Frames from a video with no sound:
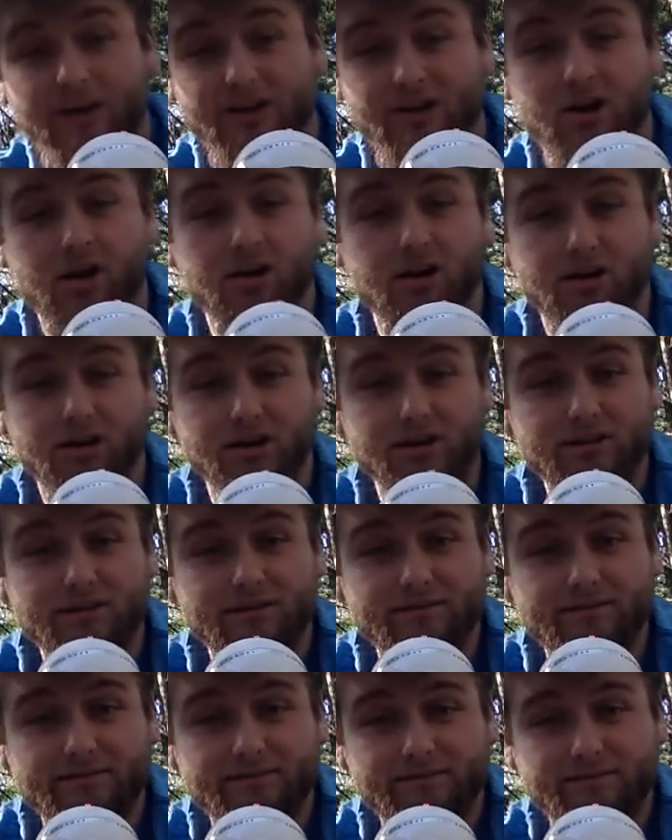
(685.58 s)
is hard.
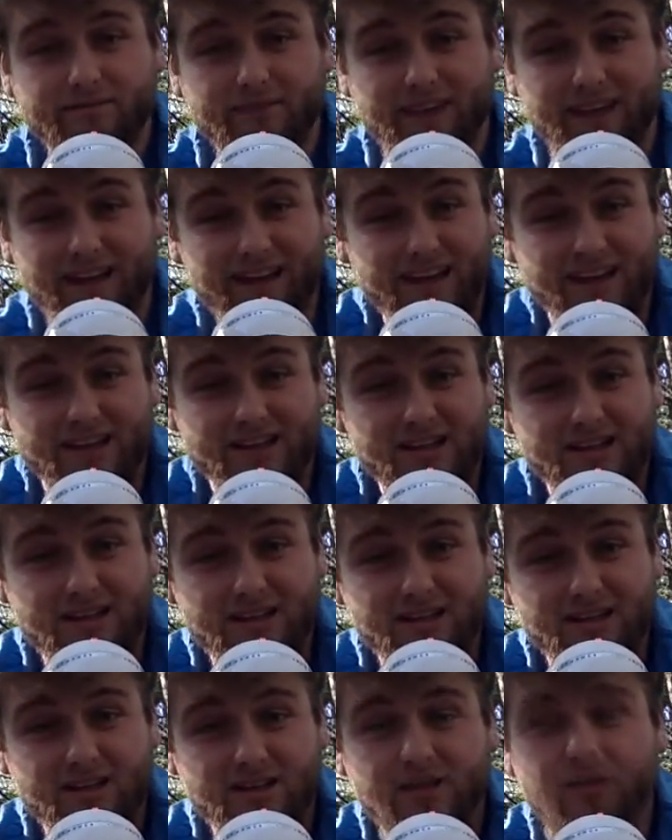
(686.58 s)
It is.
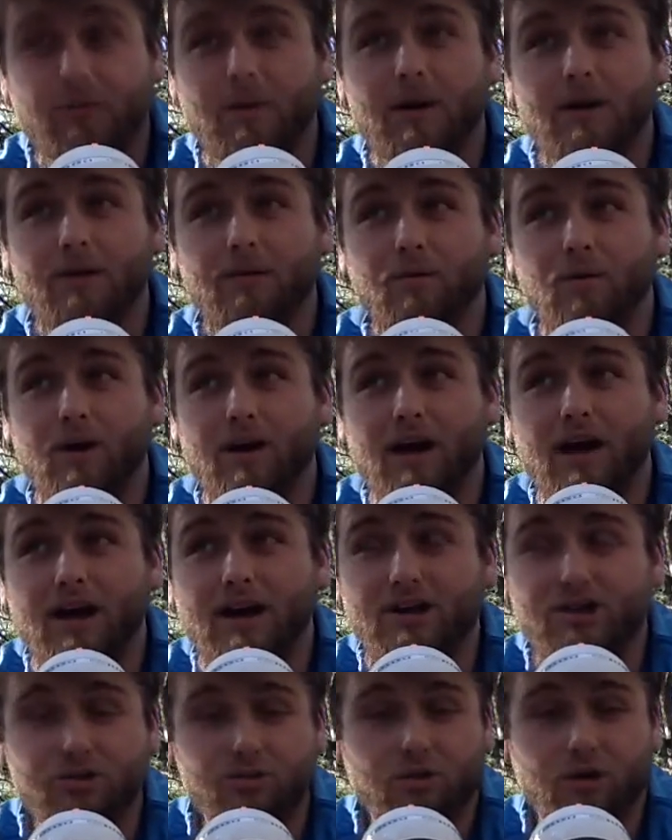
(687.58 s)
No matter what
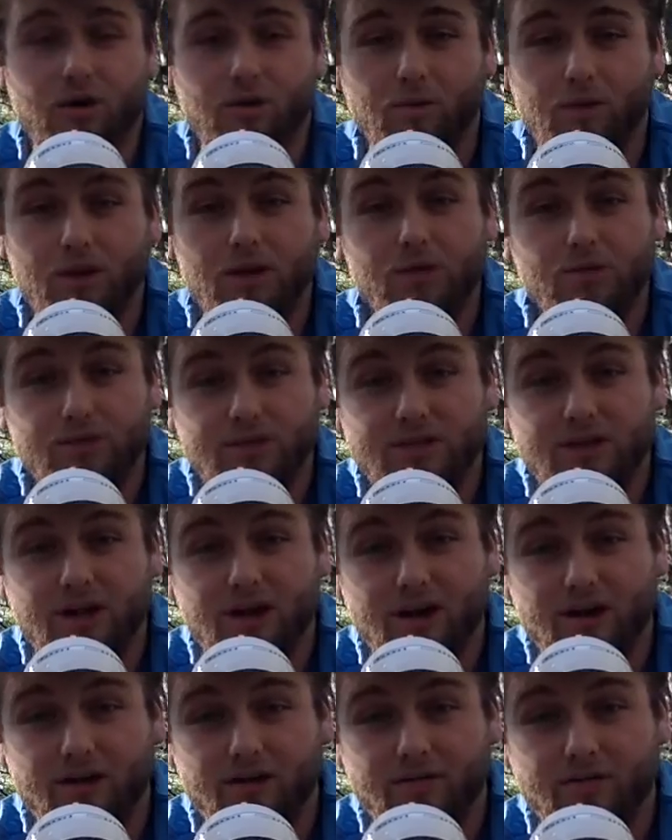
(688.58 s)
age you are when you
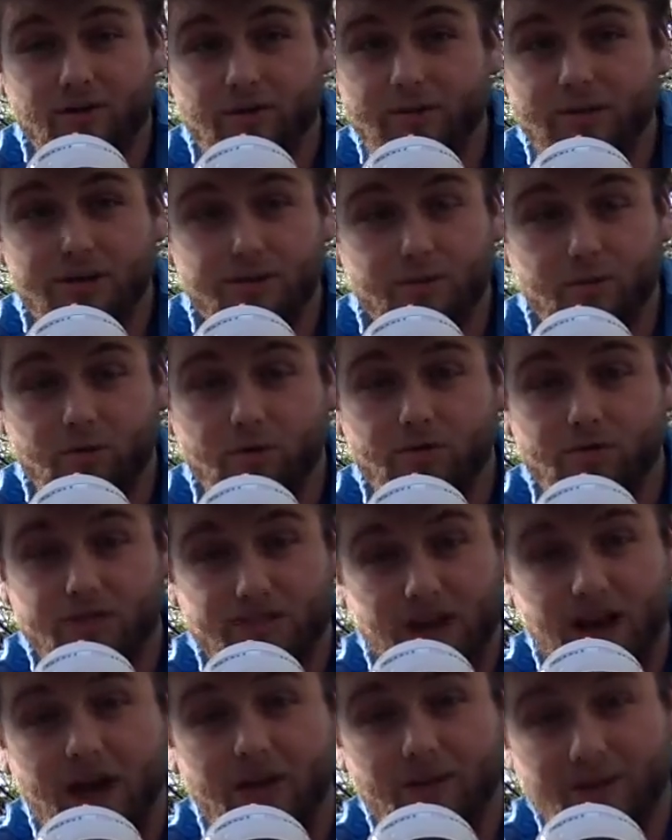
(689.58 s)
retire from a sport,
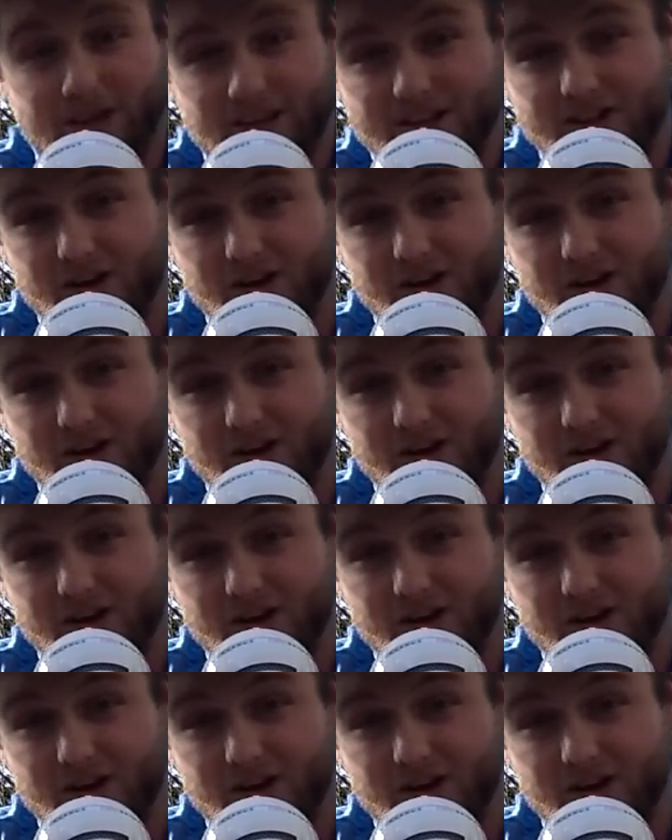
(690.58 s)
retirement is